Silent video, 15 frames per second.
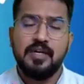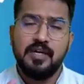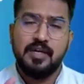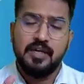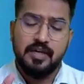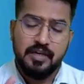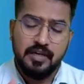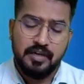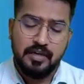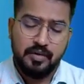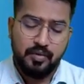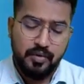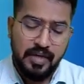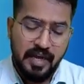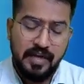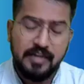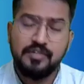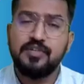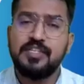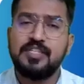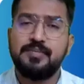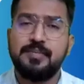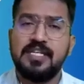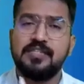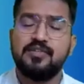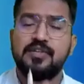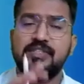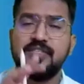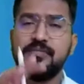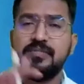good hands-on experience
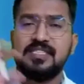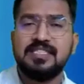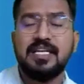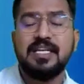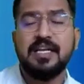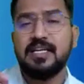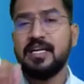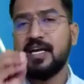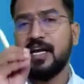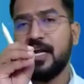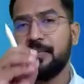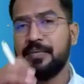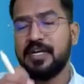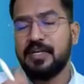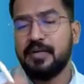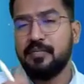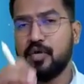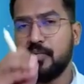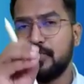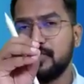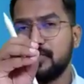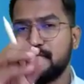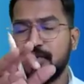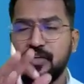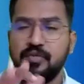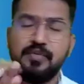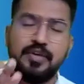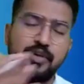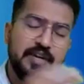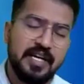on some selected hand-picked problems by you
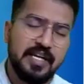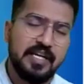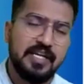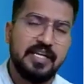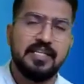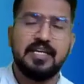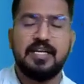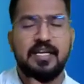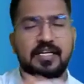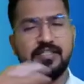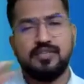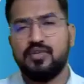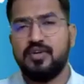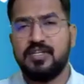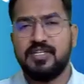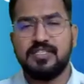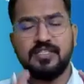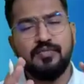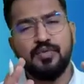when you are attending the classes, all the stuff.